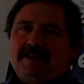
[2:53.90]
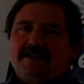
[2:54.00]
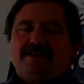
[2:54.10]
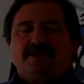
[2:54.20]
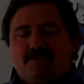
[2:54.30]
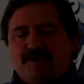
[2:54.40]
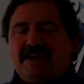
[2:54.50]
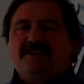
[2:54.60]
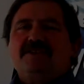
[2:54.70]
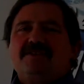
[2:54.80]
Now the
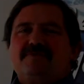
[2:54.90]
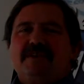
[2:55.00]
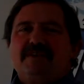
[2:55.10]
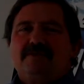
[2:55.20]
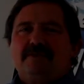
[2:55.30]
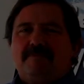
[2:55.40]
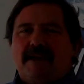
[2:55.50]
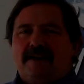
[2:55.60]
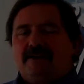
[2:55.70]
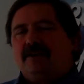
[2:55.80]
subtraction is really all
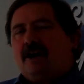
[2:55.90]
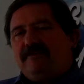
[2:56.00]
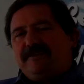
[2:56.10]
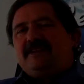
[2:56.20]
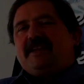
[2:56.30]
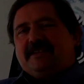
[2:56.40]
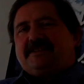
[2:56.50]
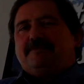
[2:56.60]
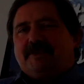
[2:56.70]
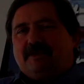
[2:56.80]
about offer to take
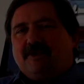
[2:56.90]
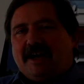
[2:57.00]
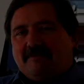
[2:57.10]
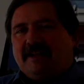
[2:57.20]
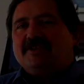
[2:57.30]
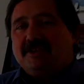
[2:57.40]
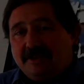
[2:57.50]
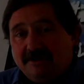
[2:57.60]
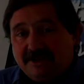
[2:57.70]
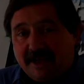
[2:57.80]
something away, but actually
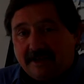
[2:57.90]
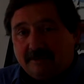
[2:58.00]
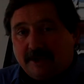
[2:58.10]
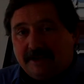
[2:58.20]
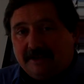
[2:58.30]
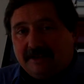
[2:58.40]
don't take it away.